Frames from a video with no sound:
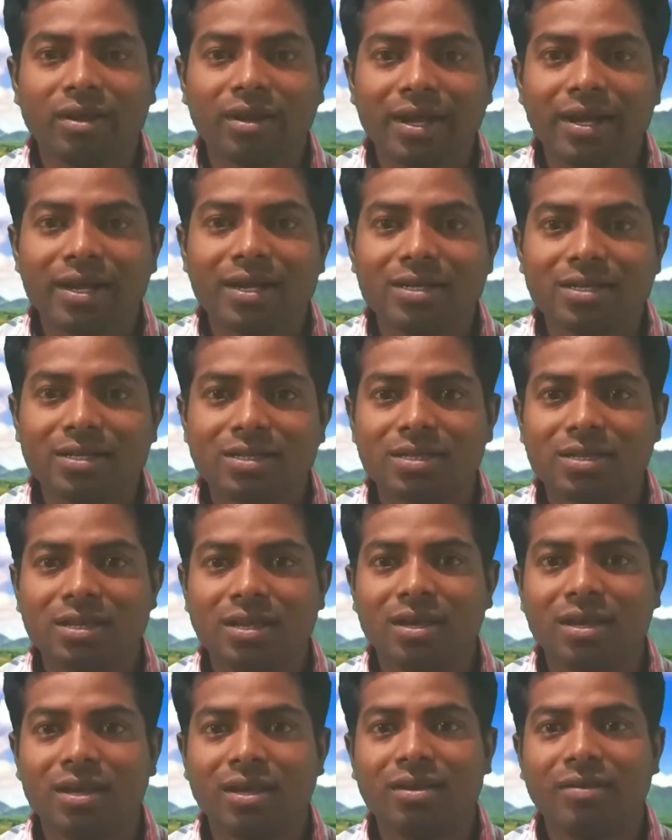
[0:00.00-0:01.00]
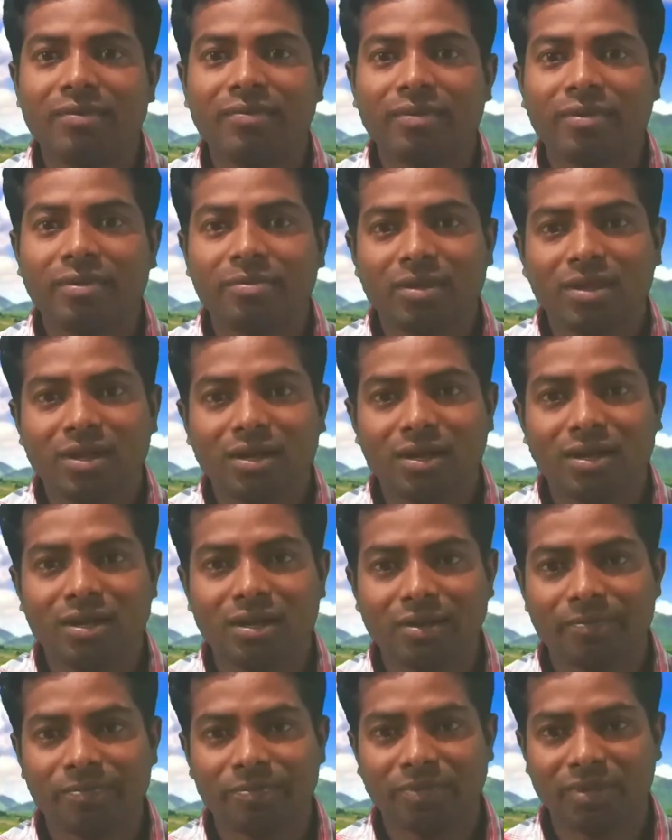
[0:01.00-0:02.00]
get from
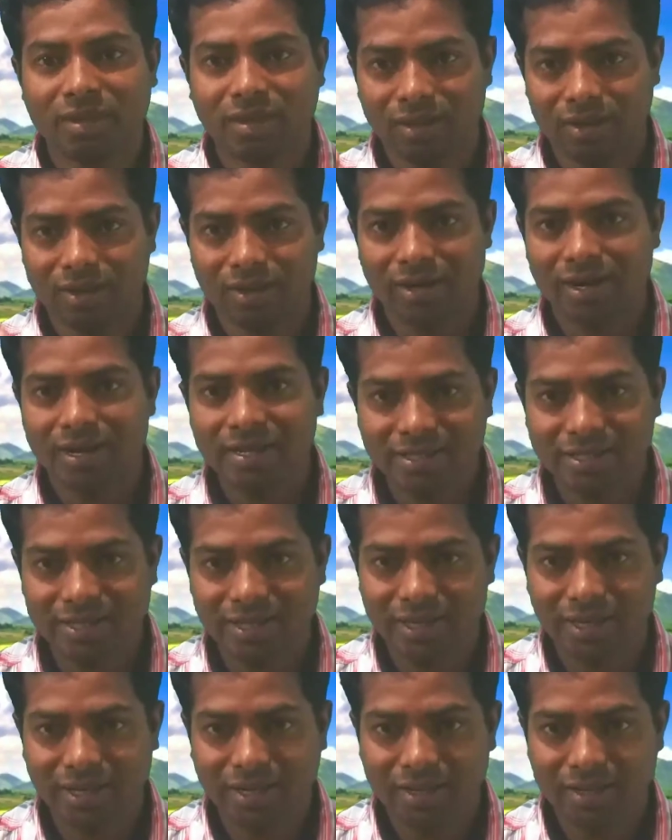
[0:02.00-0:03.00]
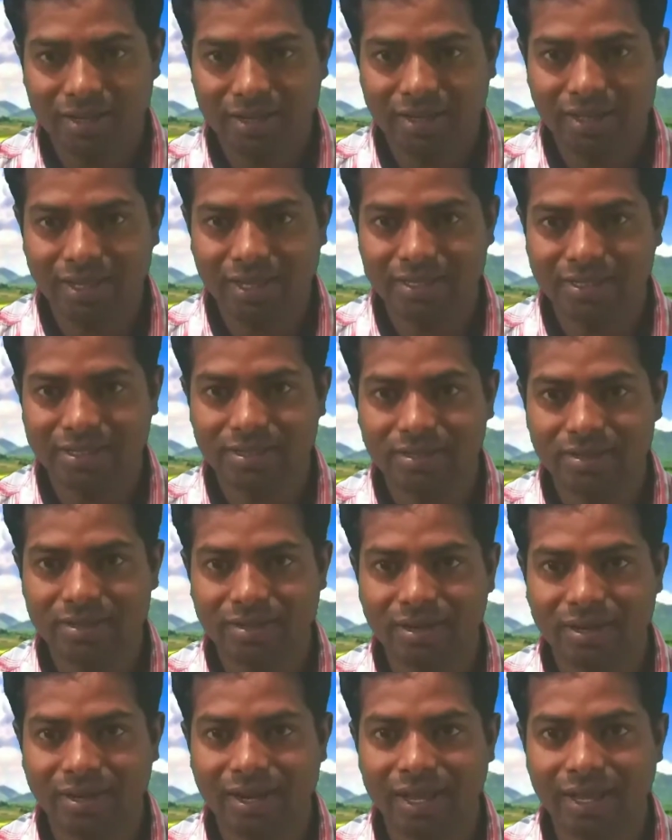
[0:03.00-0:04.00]
the natural things
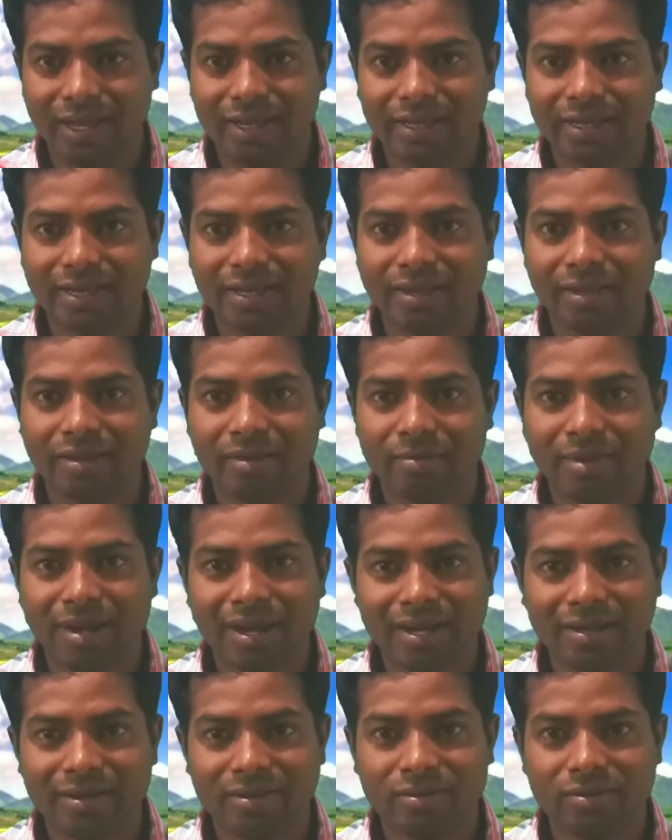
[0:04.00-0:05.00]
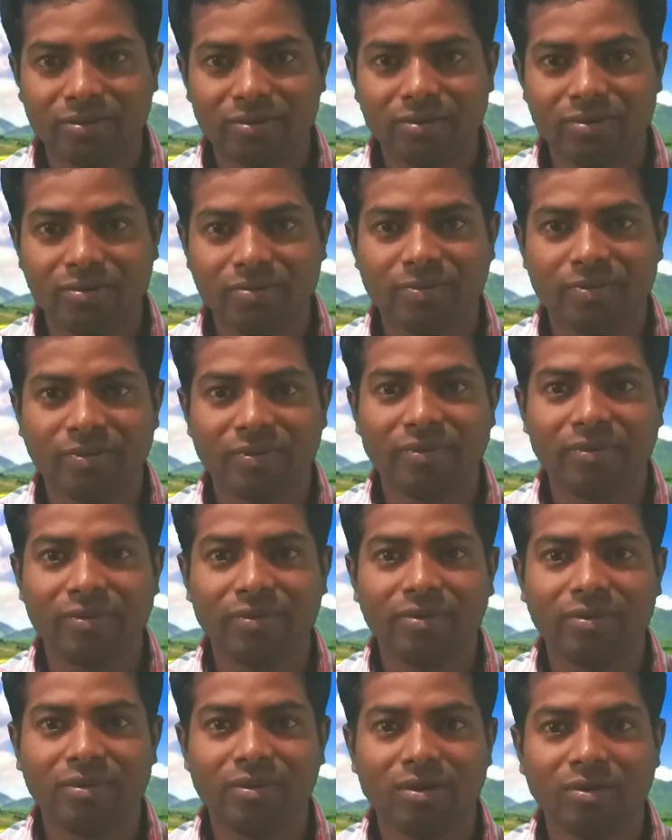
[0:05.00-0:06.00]
like mango,
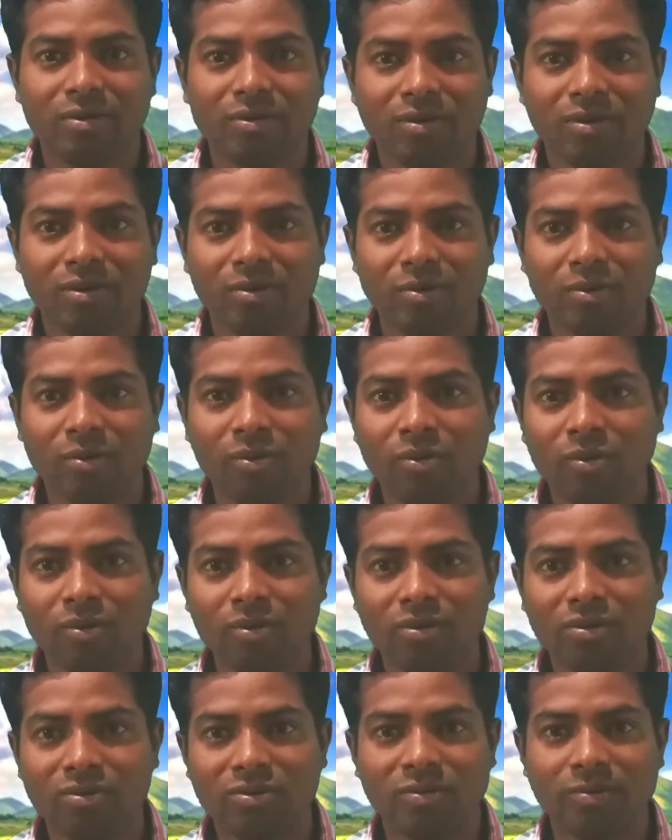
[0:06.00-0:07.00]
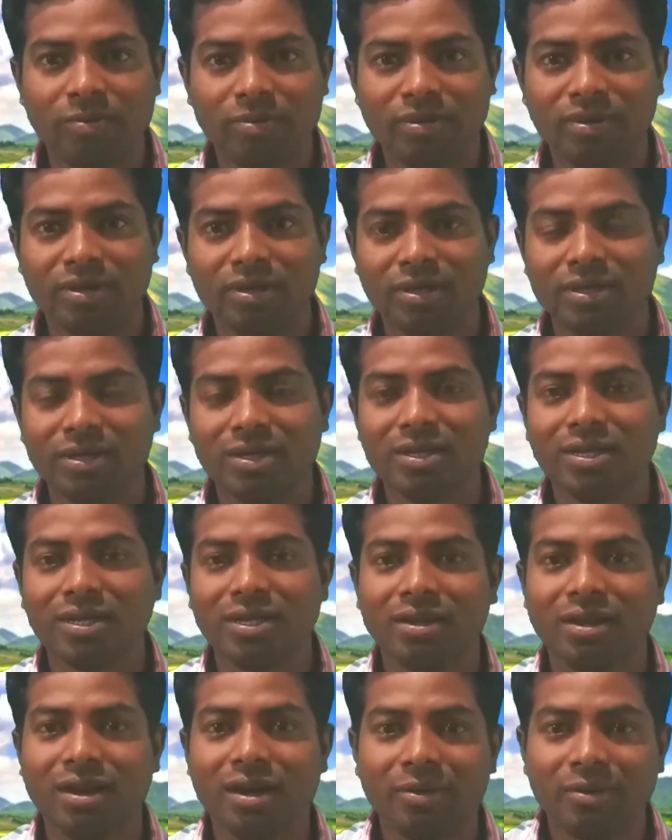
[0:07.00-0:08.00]
fruit or wood to burn
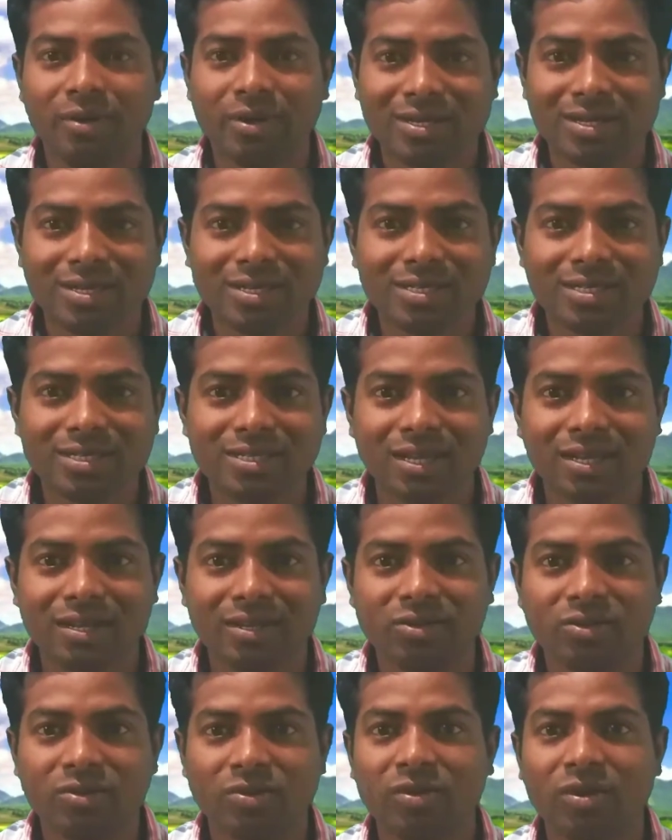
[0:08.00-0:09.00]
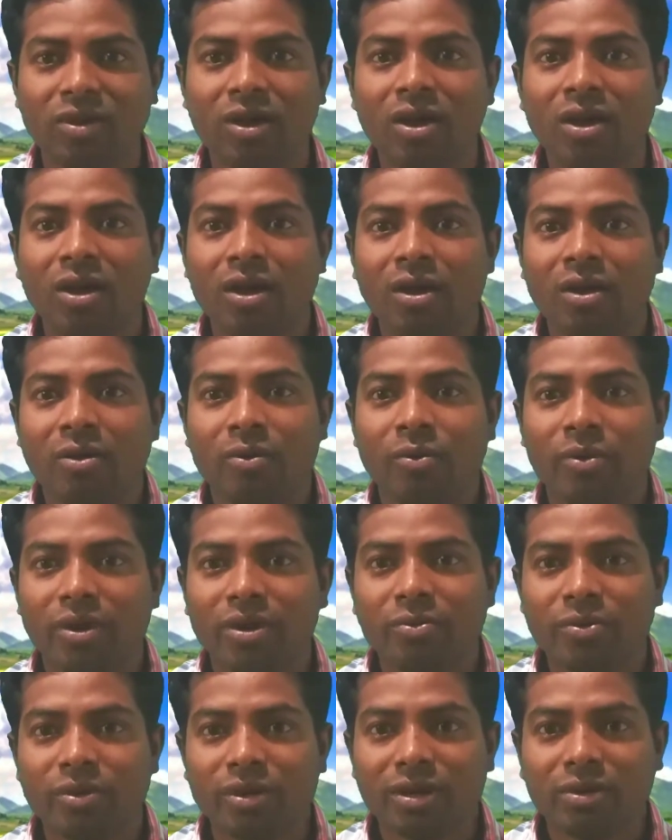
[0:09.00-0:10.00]
in our kitchen to
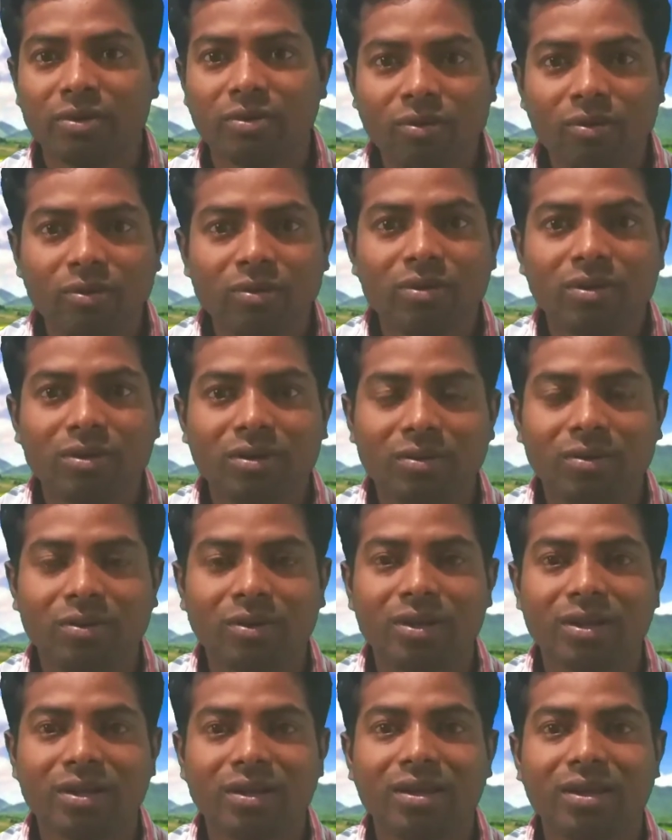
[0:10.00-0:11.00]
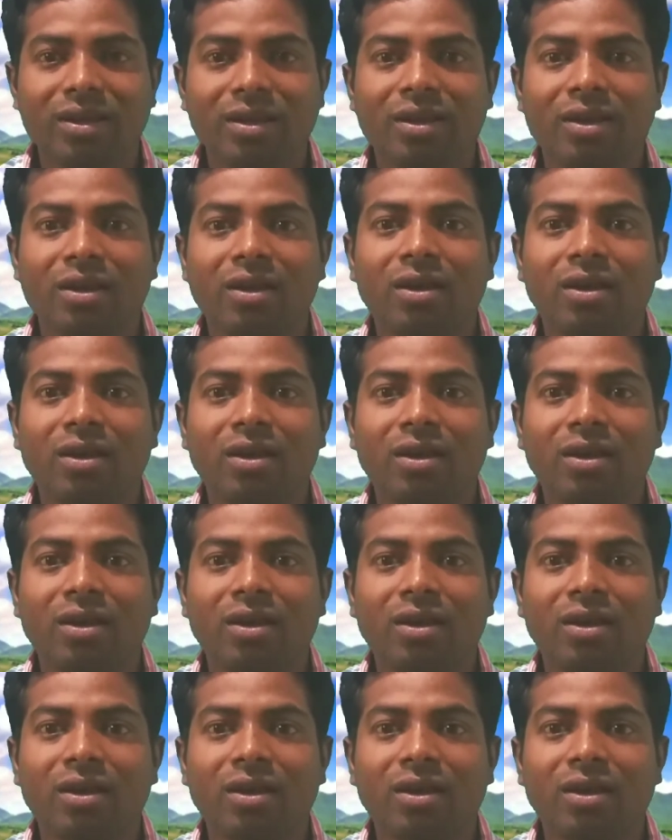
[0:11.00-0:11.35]
when we cook. Okay,